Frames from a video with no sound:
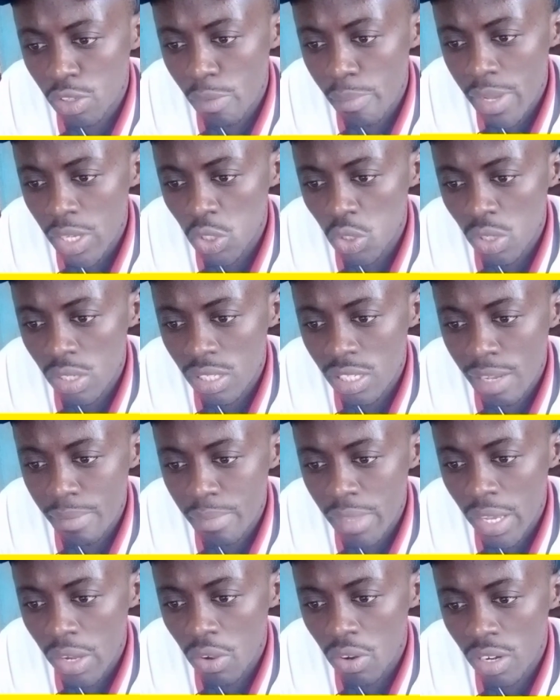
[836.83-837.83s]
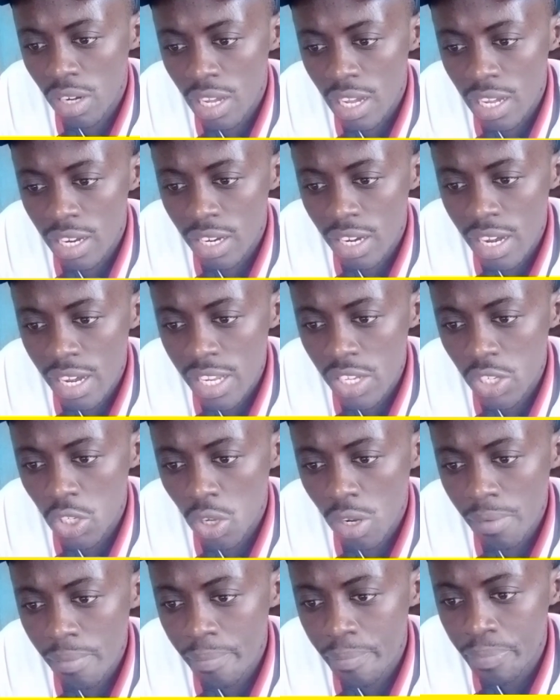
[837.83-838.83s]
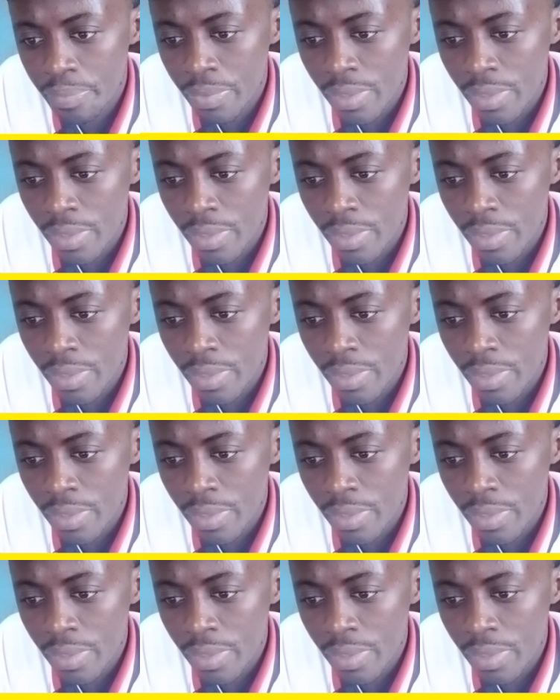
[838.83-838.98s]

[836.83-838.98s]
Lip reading: also mention something on religion,